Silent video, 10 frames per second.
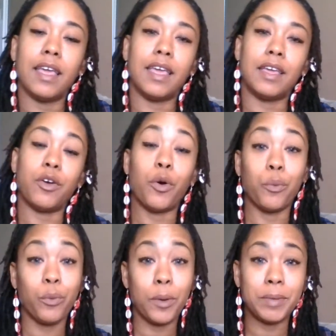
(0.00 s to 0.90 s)
and a
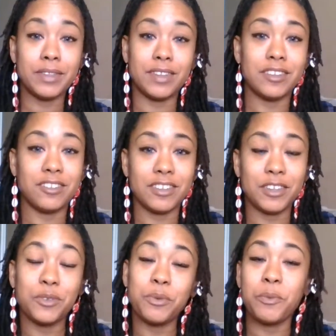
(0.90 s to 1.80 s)
woman session,
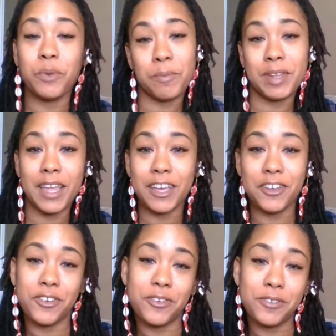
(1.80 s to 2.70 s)
because we women, not
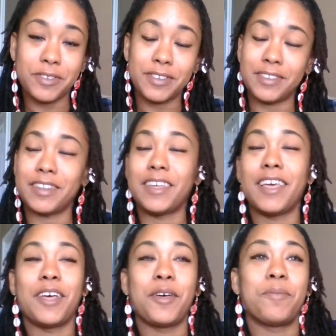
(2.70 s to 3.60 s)
girls.
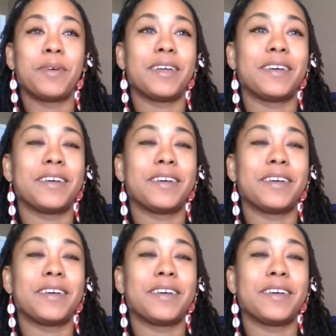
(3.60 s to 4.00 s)
But